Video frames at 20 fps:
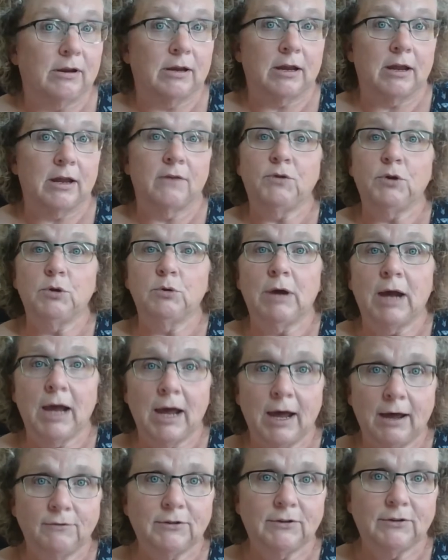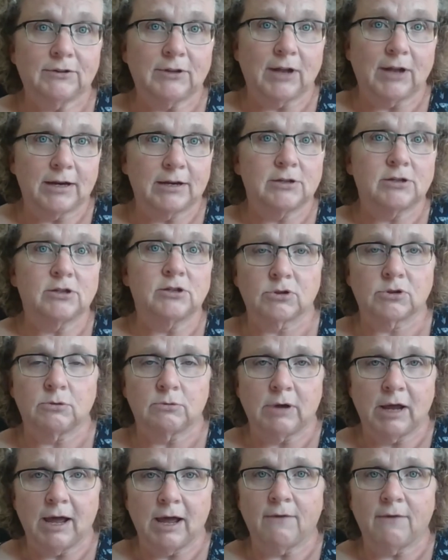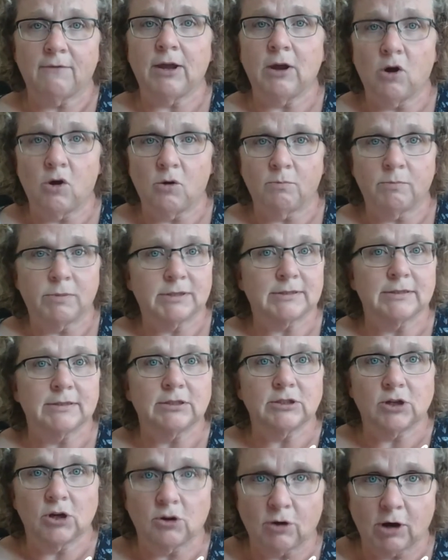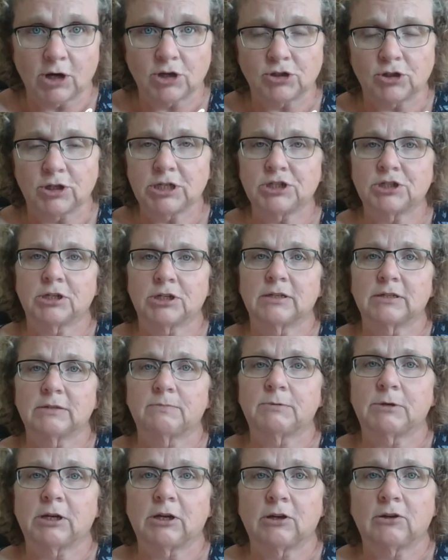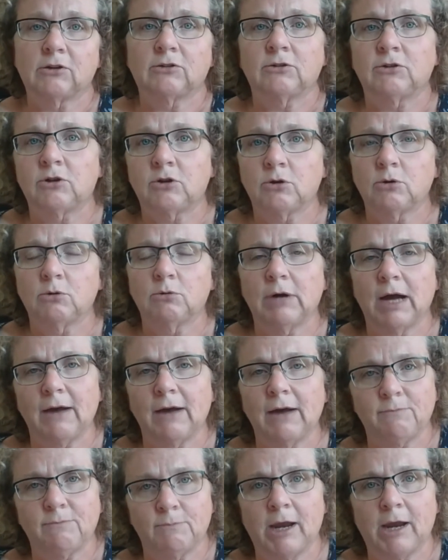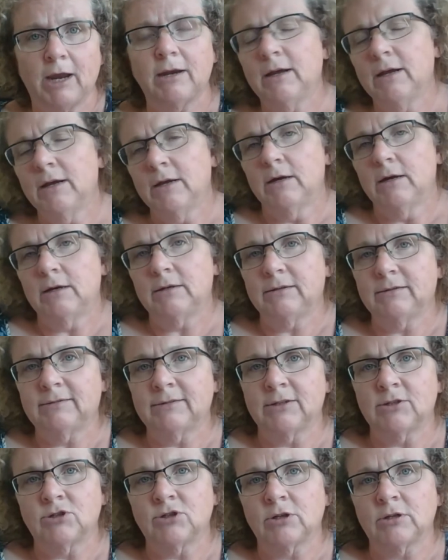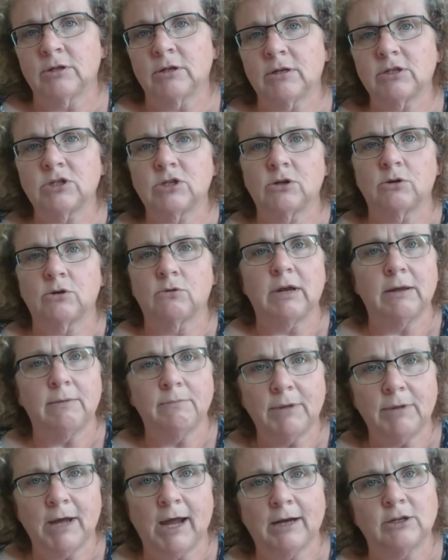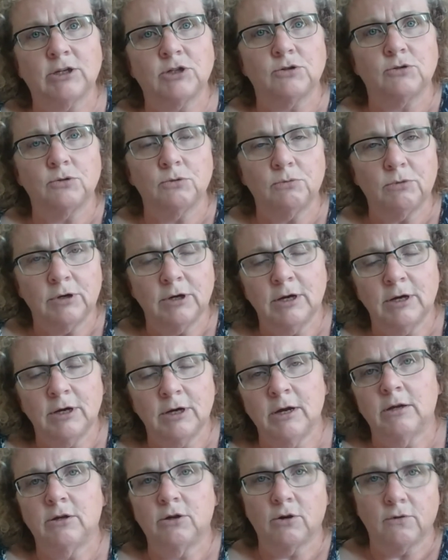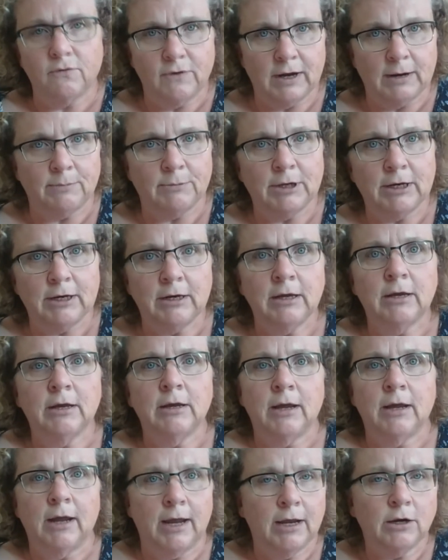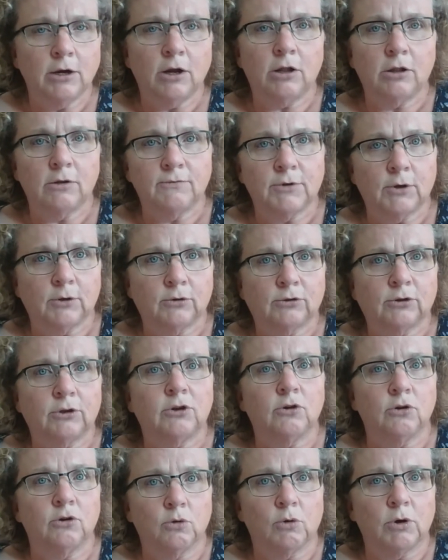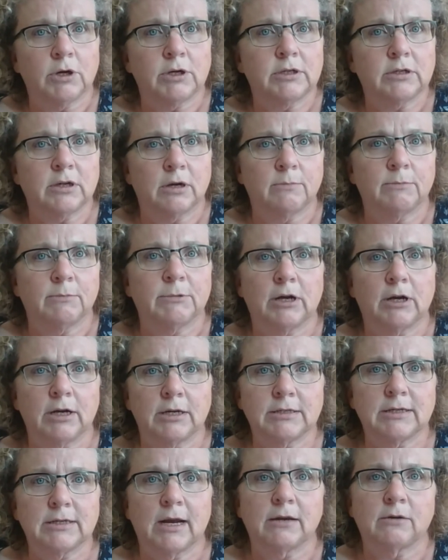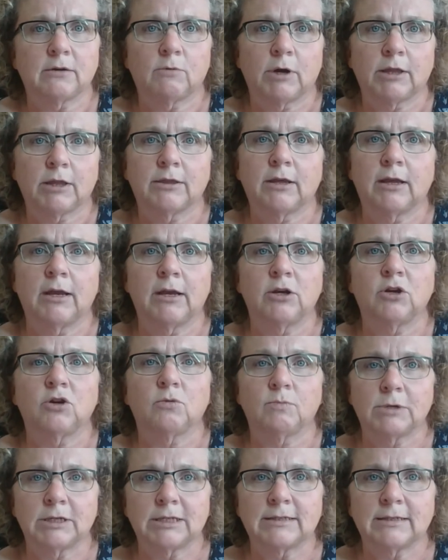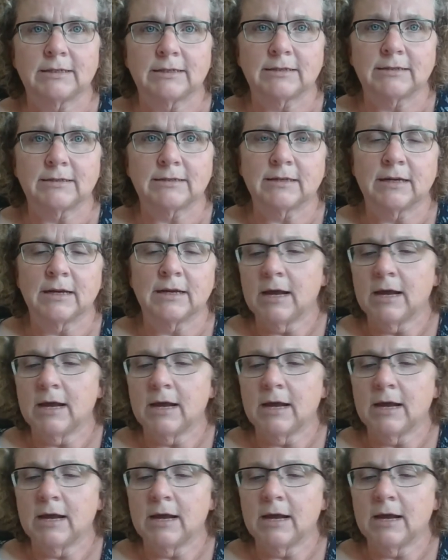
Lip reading: if you have decided to have a home business, congratulations, because you have made a decision to impact you, your family, and all of those that you're going to come in contact with in your business.